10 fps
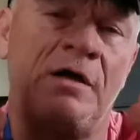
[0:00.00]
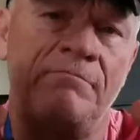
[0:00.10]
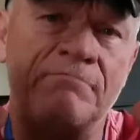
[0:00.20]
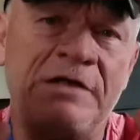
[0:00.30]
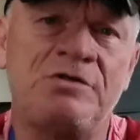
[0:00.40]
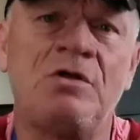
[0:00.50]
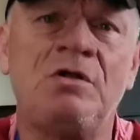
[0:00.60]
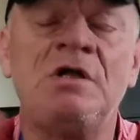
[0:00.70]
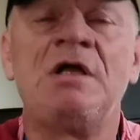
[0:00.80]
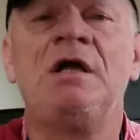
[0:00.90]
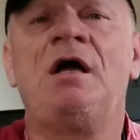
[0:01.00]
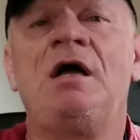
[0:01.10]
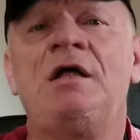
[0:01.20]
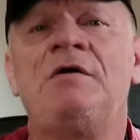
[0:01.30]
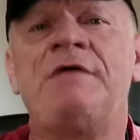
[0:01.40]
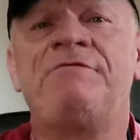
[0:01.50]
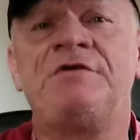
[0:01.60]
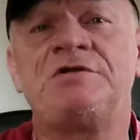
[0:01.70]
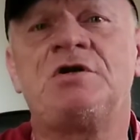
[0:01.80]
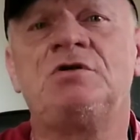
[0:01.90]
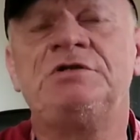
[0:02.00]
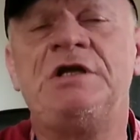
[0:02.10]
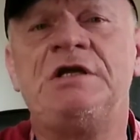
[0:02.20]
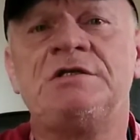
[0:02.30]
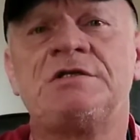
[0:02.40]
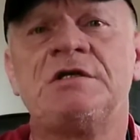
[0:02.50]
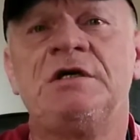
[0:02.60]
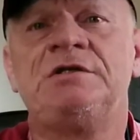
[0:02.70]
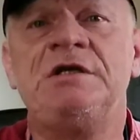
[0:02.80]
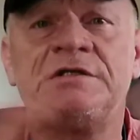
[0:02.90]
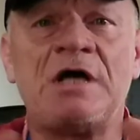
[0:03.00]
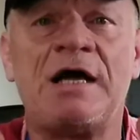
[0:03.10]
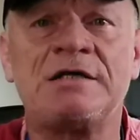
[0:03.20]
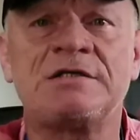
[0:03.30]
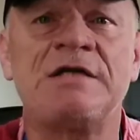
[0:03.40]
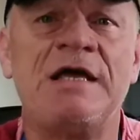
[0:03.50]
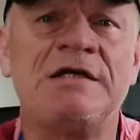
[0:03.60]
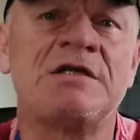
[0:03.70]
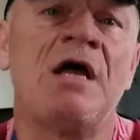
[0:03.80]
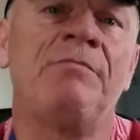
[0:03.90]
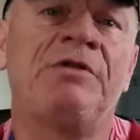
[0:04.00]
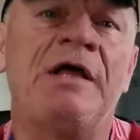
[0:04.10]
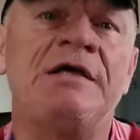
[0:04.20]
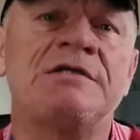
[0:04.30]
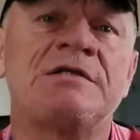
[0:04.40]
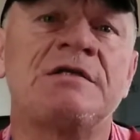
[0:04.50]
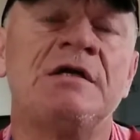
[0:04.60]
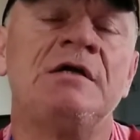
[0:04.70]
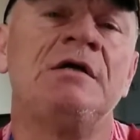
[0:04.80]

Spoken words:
mental and physical needs. Detox takes place